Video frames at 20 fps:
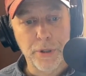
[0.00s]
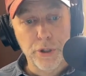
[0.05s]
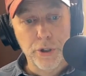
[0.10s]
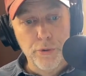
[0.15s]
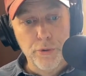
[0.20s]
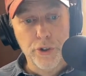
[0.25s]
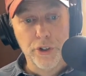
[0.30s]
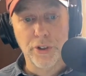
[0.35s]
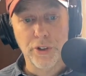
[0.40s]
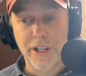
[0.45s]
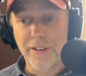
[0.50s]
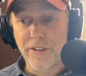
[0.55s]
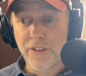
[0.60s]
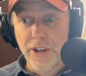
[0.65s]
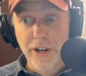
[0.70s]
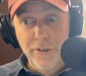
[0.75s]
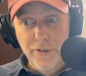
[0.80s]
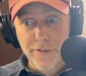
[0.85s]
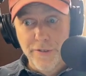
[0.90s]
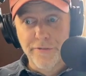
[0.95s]
Usually
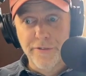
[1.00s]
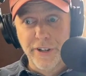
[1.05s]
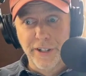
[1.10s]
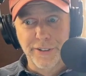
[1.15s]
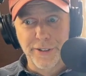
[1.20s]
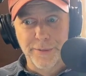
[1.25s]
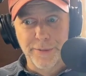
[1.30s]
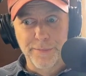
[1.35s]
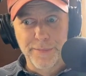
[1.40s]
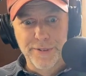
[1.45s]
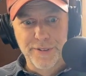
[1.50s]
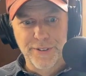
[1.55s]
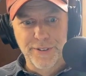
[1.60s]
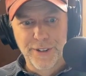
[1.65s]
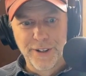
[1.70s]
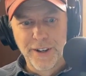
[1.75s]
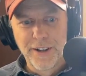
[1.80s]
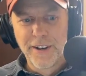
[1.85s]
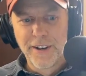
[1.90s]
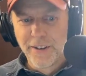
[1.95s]
they're the victims.
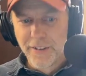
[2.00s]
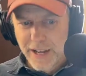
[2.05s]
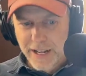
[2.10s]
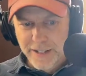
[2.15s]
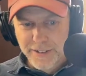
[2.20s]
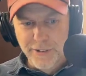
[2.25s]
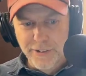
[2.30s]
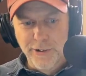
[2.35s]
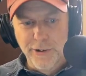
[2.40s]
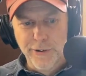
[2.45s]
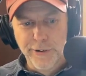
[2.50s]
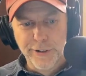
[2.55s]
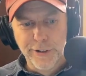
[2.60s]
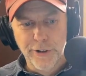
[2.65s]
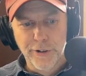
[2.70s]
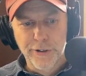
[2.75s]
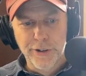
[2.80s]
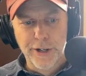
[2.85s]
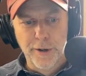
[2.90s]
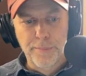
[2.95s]
That's an
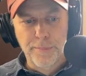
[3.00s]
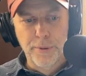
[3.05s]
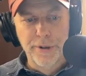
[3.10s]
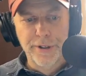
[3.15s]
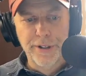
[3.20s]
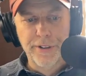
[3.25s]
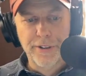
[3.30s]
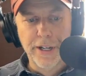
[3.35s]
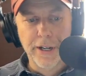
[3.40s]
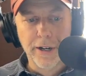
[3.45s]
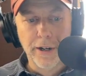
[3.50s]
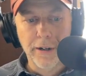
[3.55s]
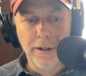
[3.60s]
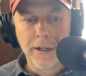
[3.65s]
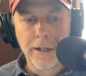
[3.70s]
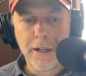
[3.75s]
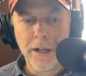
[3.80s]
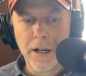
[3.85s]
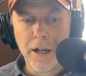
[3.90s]
article that I'll put in there.